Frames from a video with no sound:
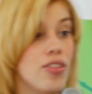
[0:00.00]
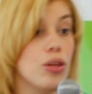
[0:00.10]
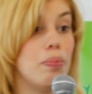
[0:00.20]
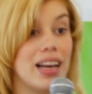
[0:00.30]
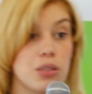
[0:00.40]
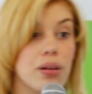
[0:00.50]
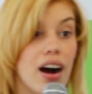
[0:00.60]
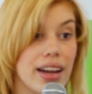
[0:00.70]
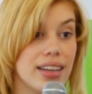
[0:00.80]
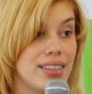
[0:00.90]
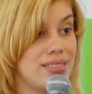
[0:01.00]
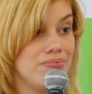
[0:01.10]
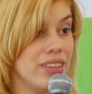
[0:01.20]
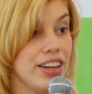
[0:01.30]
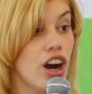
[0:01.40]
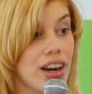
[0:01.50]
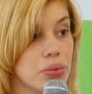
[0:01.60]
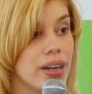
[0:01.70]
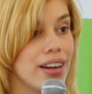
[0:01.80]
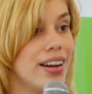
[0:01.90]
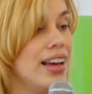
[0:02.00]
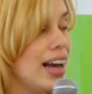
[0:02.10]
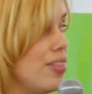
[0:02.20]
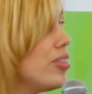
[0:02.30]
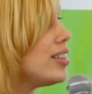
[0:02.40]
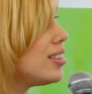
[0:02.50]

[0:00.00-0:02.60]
the best products in hardware. And this